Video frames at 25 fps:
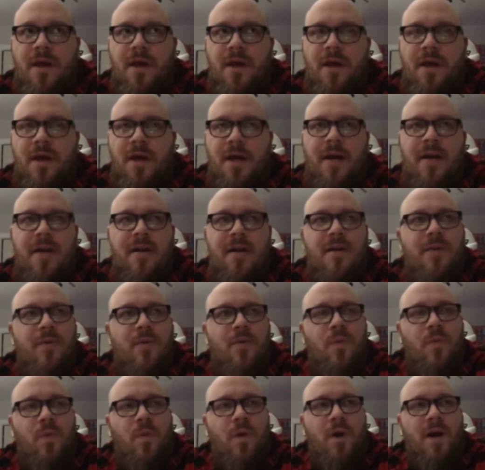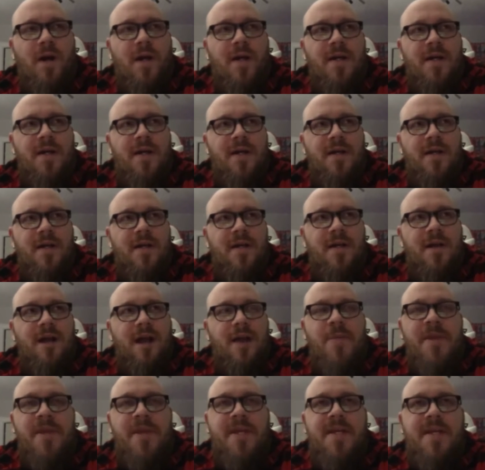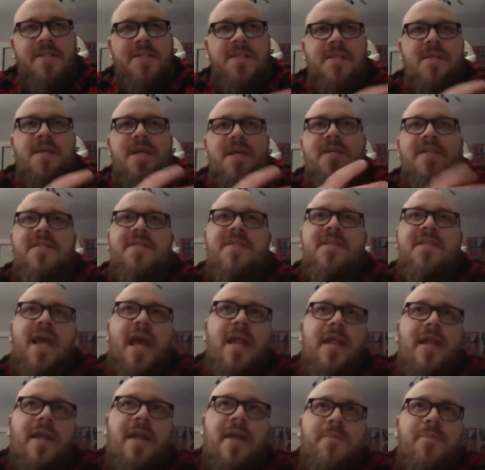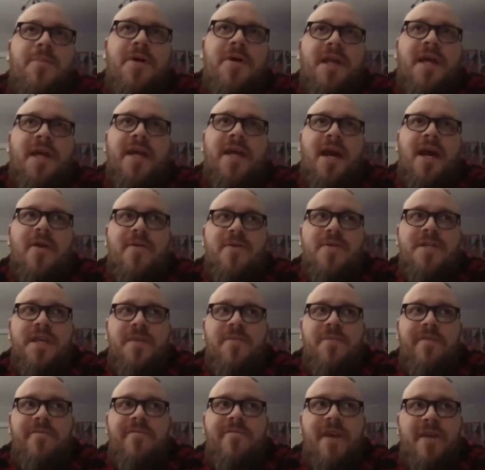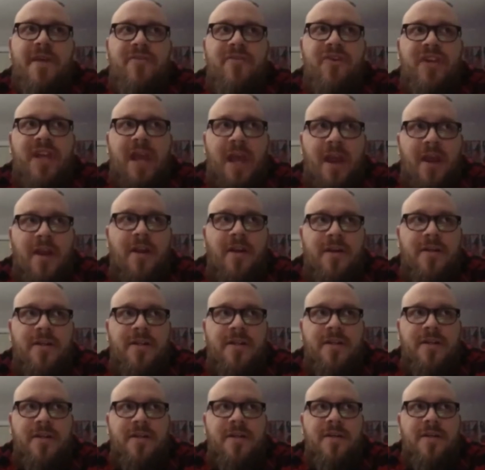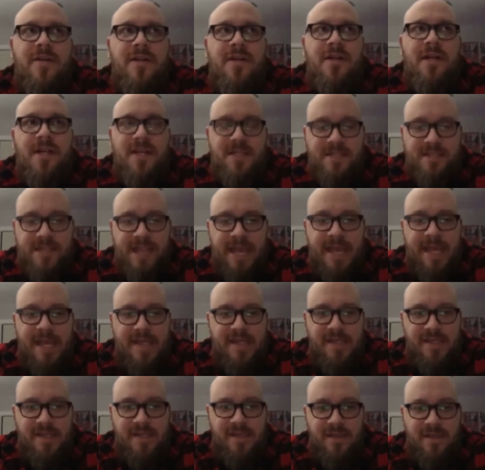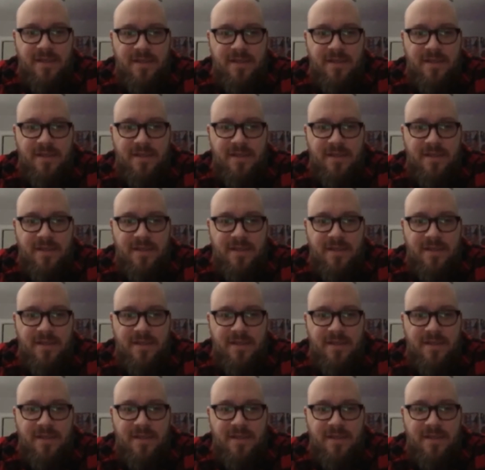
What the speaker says: I don't know what, I mean, because it's like, but like, I would say my favorite character is Nancy.